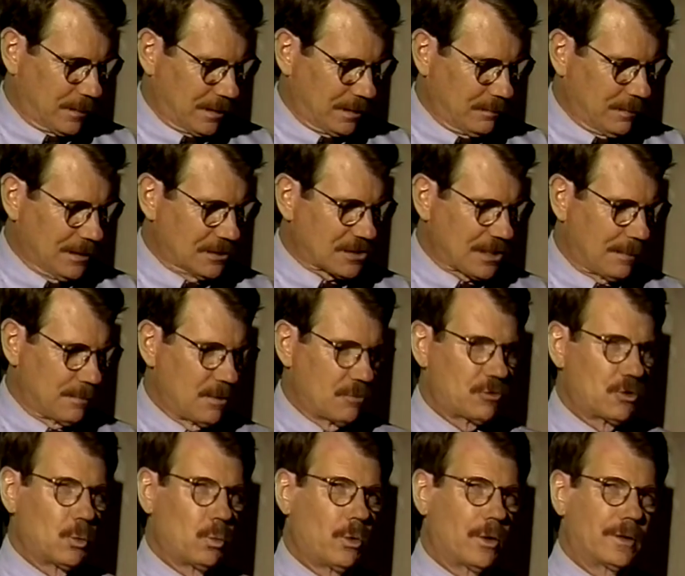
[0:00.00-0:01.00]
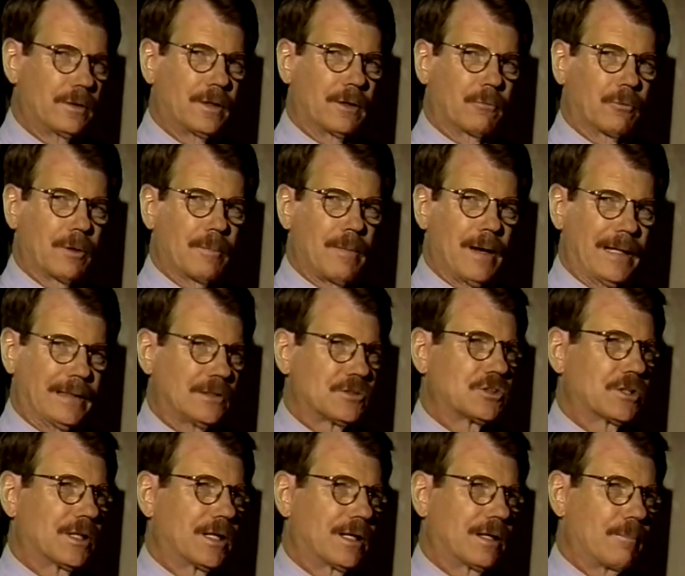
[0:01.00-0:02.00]
In the meantime, if you would, remind
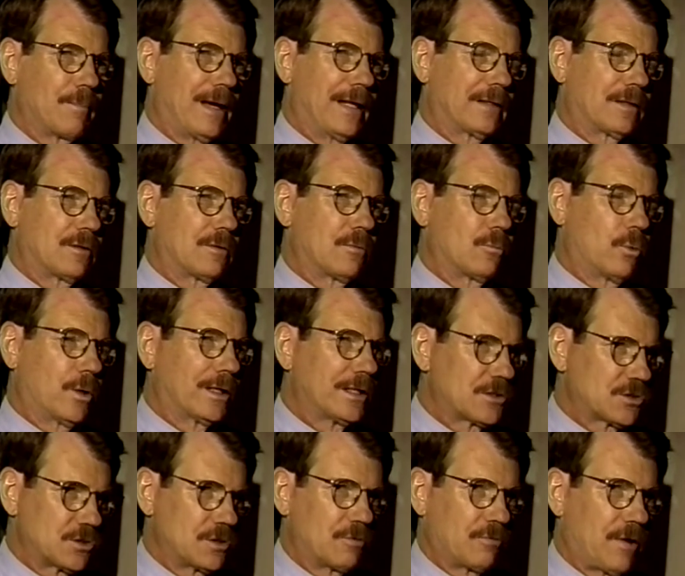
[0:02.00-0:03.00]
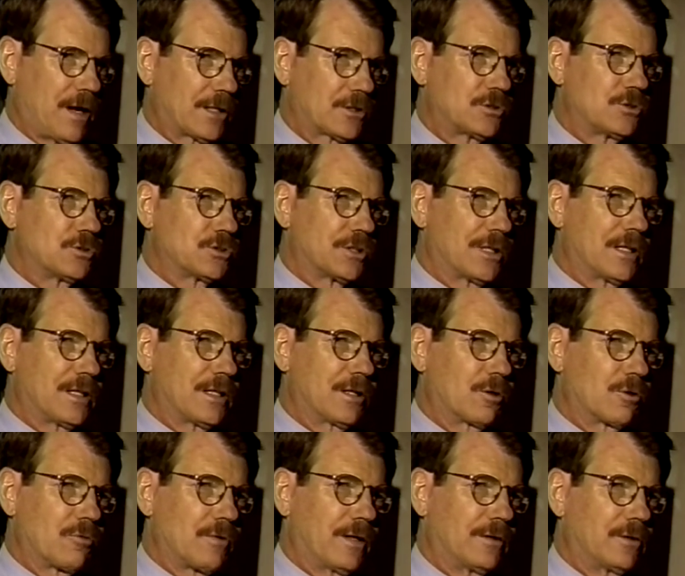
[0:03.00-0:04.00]
us again about what is the Fox Tucson
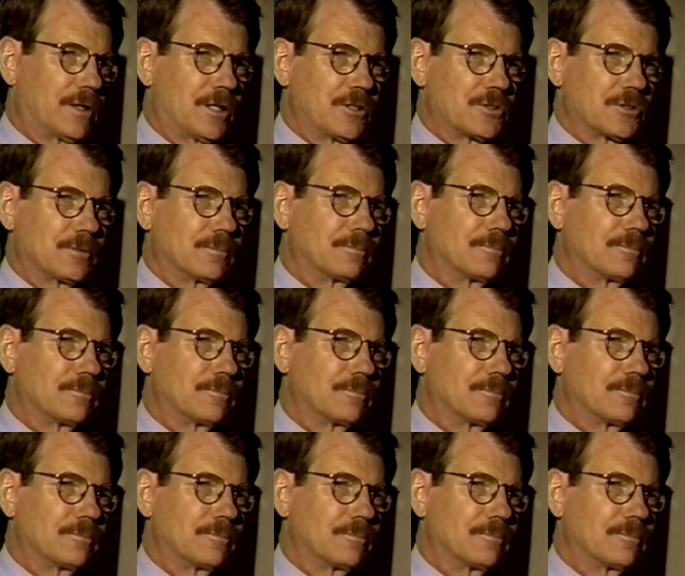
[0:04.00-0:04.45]
Theatre Foundation?